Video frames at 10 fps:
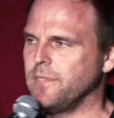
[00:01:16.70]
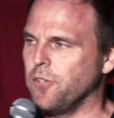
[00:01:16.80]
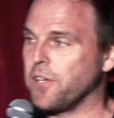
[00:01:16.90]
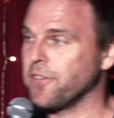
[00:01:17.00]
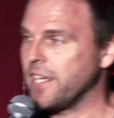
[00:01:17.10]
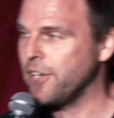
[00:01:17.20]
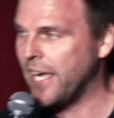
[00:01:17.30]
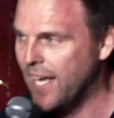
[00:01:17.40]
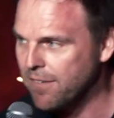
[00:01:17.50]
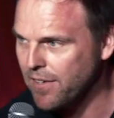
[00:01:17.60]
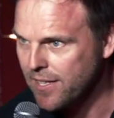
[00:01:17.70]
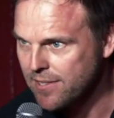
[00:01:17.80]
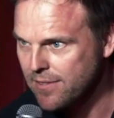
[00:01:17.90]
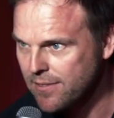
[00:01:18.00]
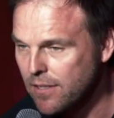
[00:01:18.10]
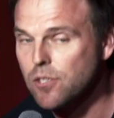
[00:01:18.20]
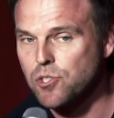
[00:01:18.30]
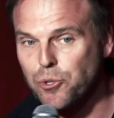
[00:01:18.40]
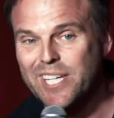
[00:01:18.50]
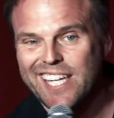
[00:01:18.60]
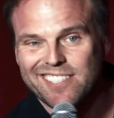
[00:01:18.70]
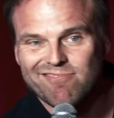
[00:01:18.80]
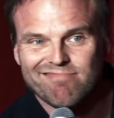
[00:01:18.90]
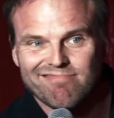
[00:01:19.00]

You know the other thing you can't half-ass? Streaking.